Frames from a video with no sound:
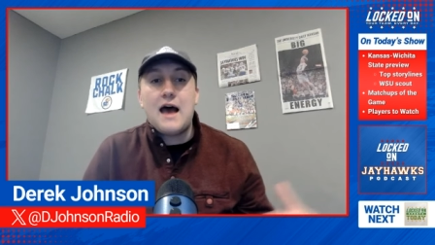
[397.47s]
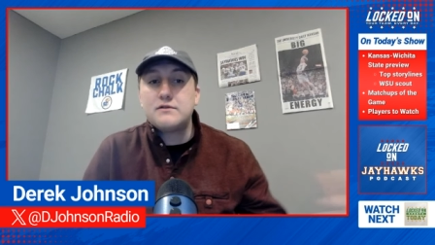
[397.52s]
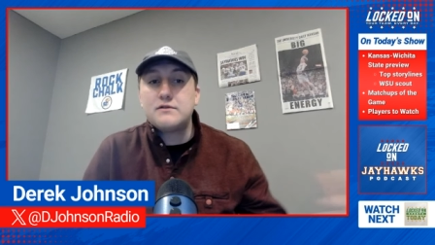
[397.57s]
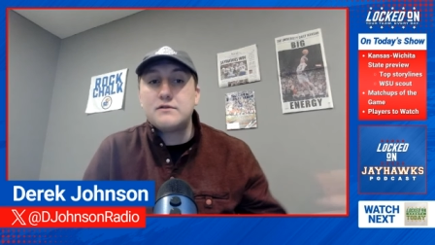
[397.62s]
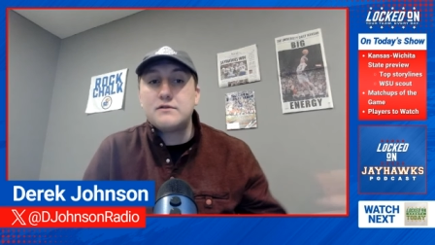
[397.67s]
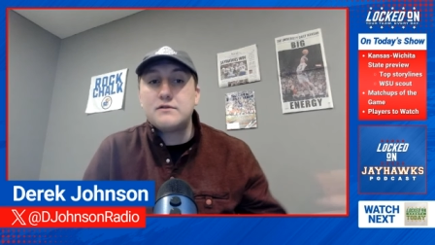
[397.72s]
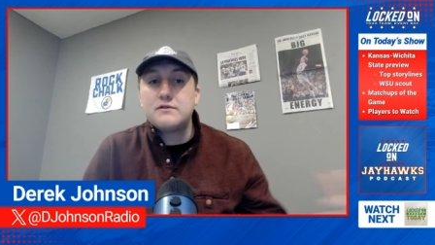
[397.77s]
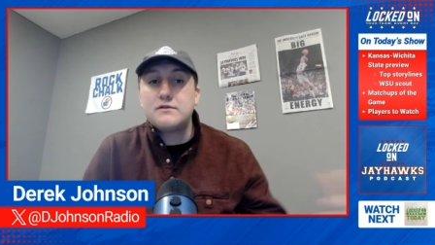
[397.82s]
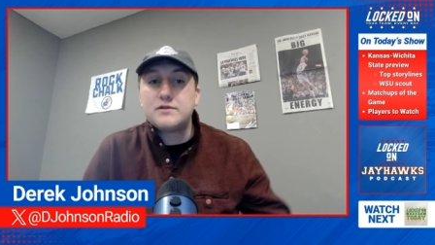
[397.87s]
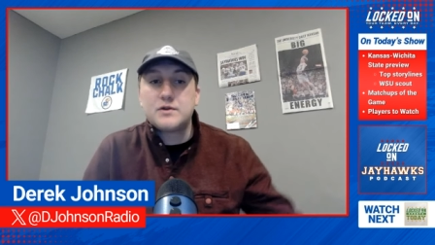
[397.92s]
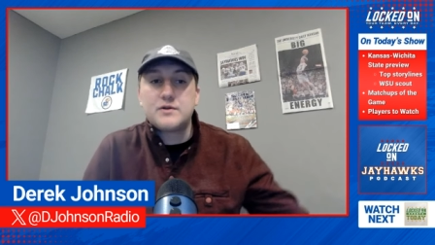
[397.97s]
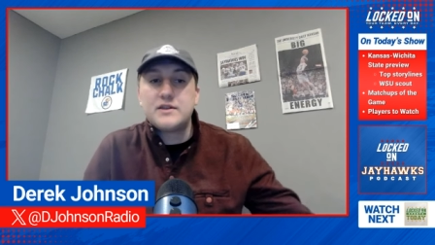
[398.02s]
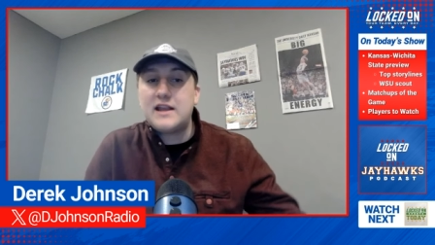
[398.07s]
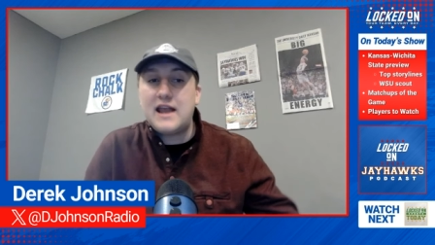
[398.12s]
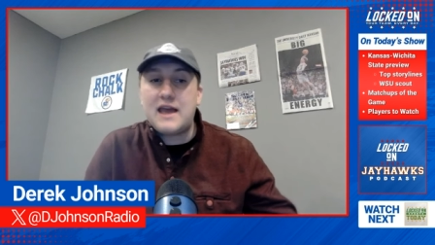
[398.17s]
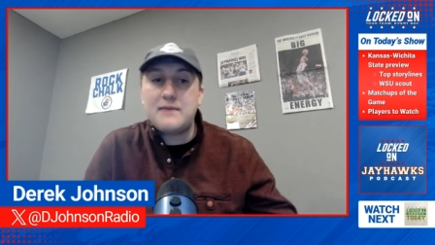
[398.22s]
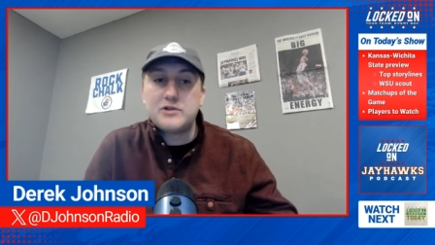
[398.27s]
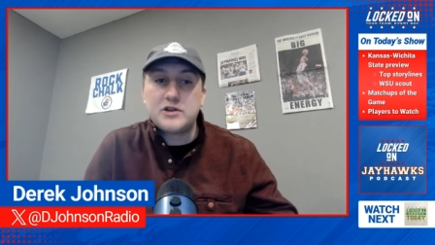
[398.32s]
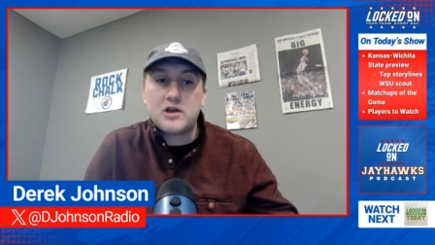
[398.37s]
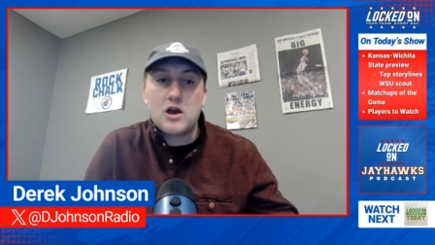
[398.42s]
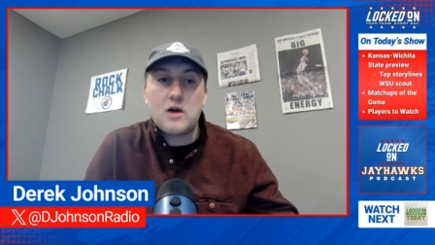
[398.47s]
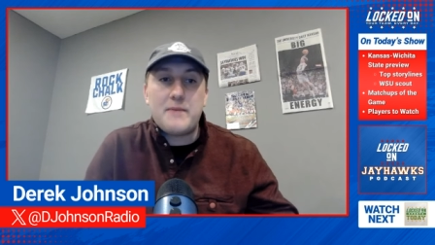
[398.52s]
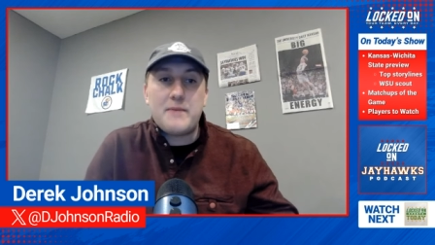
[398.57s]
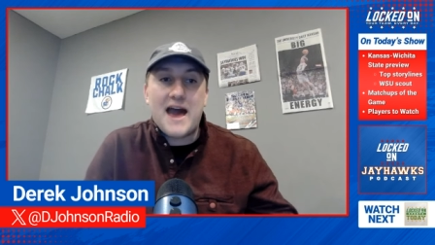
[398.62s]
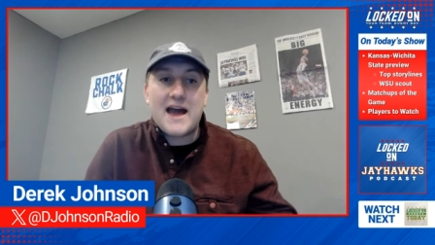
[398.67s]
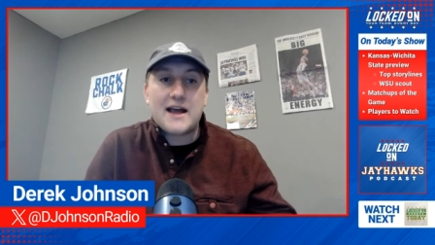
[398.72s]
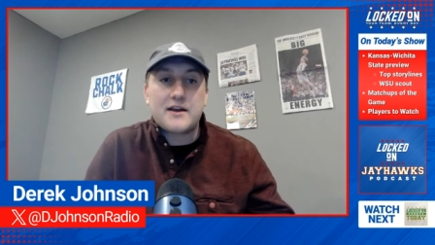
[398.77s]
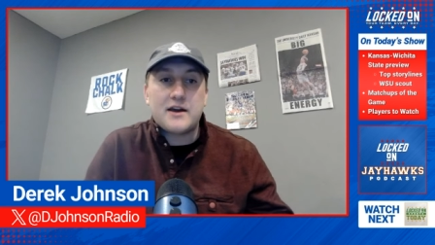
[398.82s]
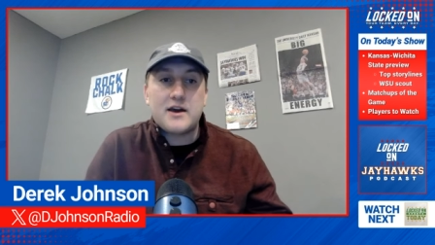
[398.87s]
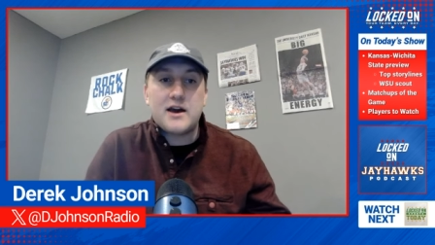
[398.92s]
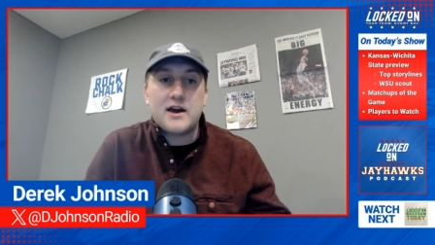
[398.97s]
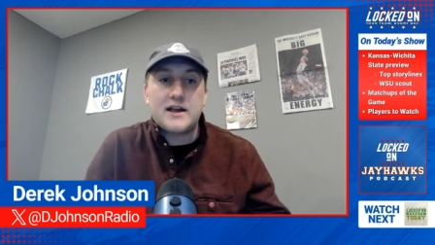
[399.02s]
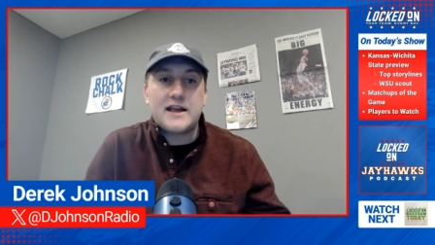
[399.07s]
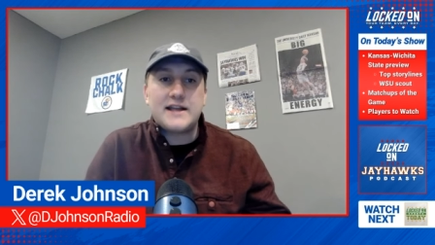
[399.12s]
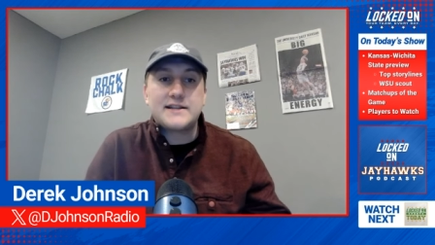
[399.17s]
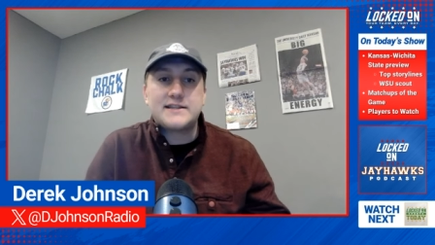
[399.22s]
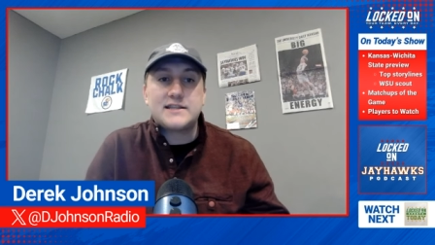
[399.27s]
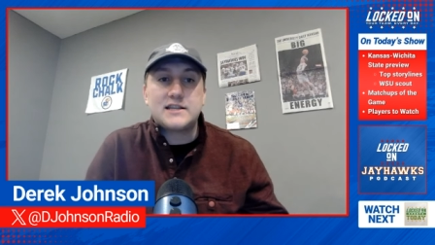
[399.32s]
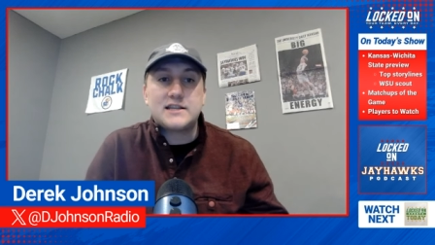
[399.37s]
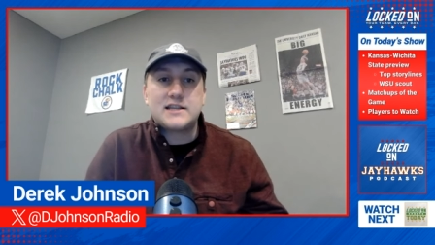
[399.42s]
I was only able to go back uh,
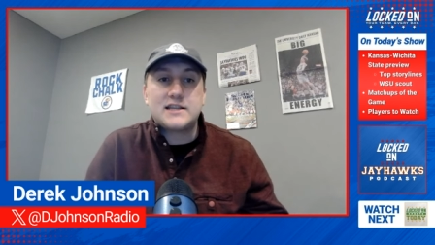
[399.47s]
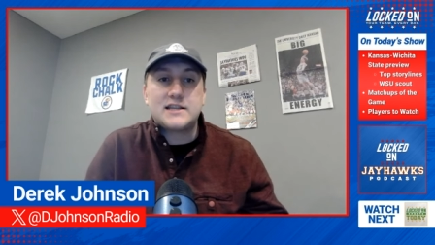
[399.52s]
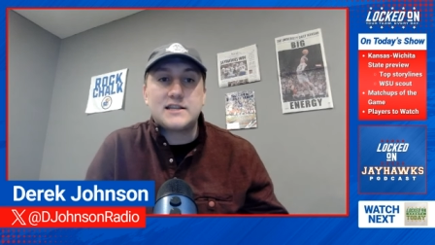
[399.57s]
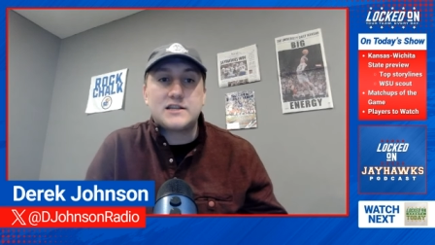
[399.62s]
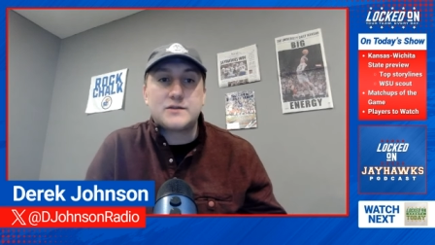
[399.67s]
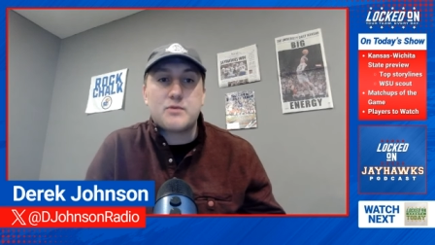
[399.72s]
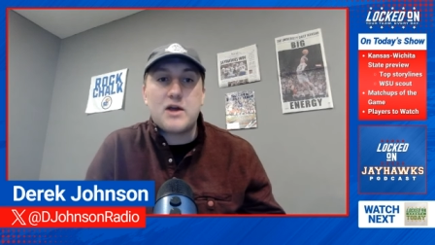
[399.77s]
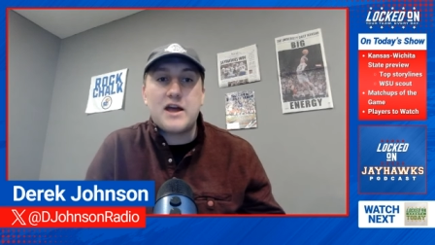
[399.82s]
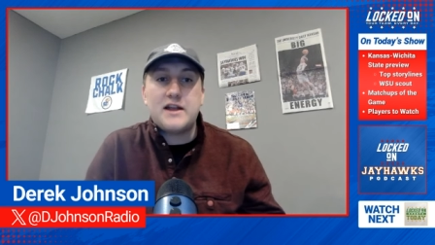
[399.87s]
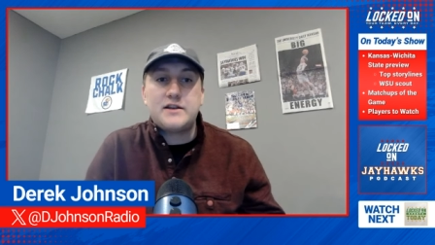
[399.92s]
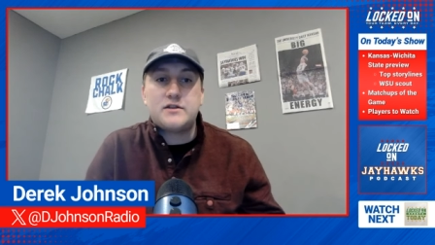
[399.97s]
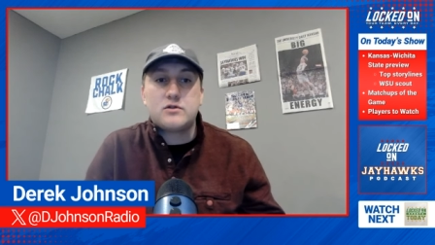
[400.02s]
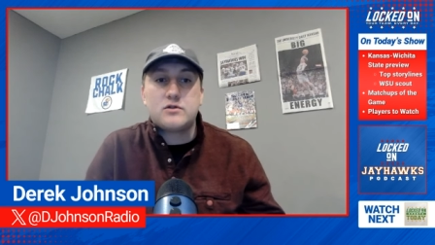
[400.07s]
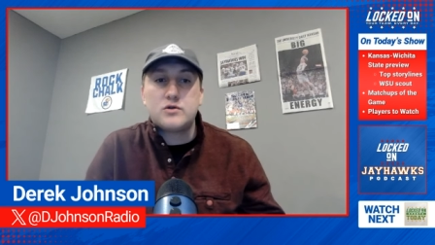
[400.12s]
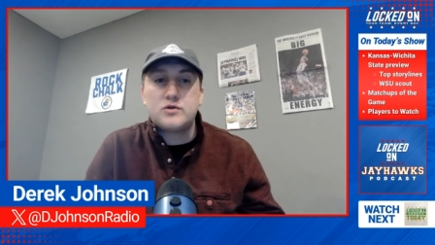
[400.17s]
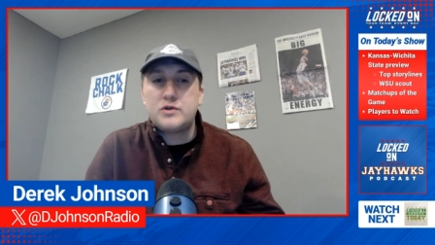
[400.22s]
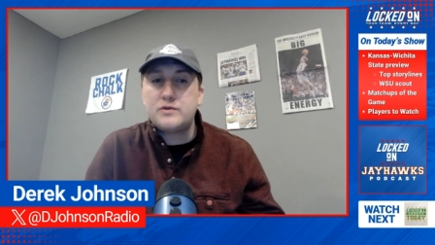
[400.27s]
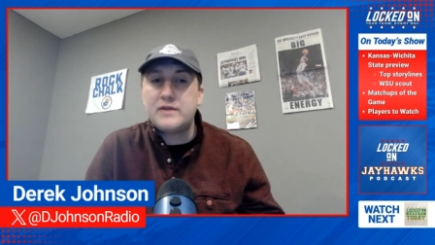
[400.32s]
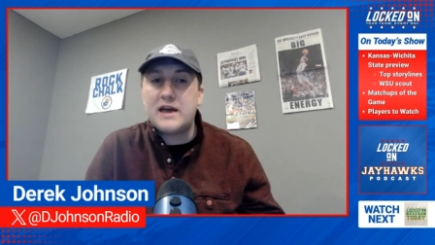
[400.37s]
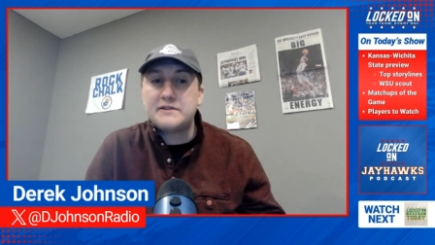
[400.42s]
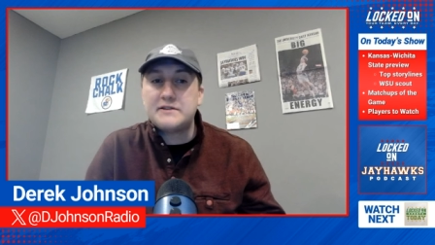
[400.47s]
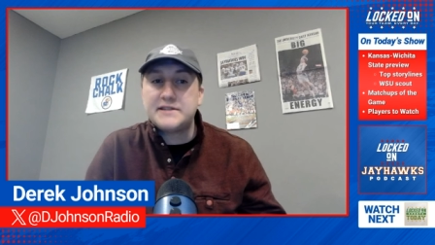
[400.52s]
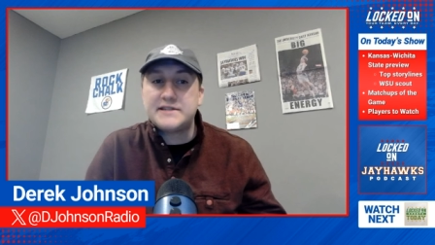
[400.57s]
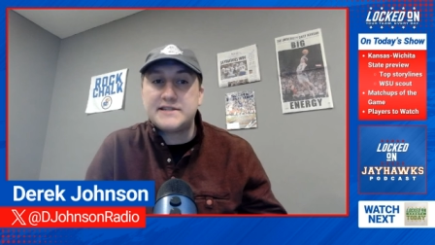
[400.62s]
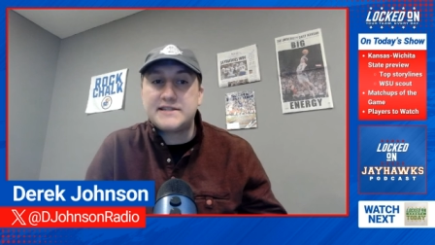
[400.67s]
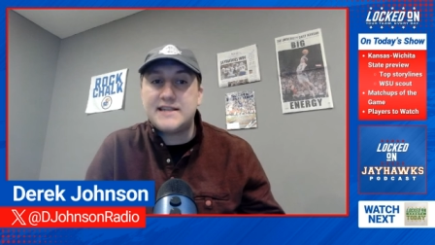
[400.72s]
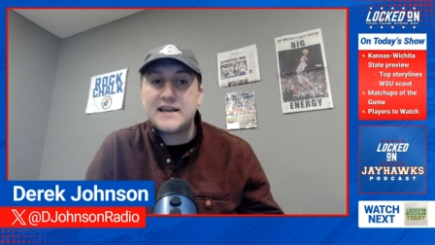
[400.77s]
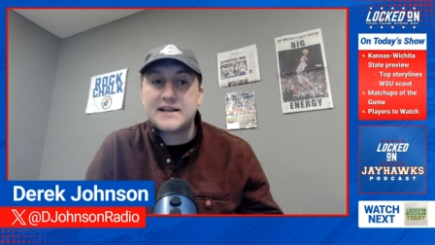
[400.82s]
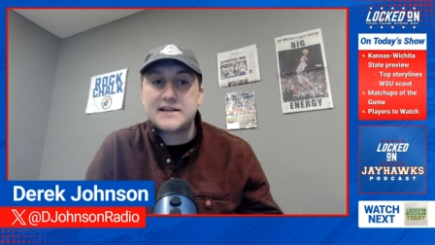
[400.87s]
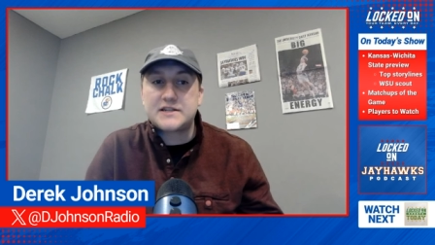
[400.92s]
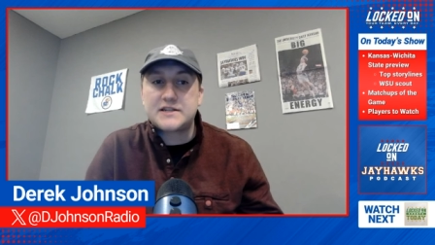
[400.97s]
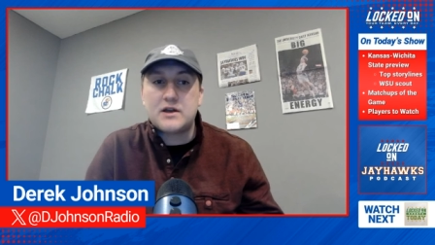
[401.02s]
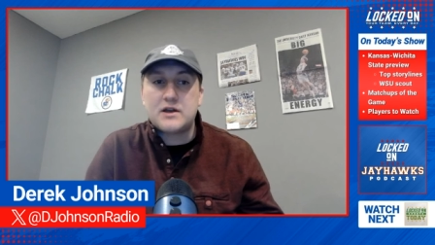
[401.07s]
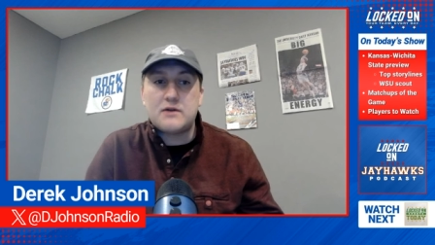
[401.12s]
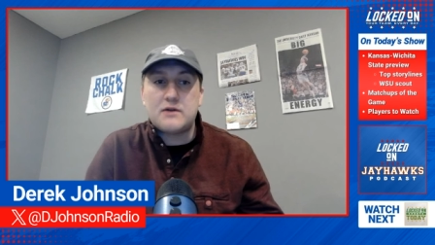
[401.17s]
against the spread through 2006.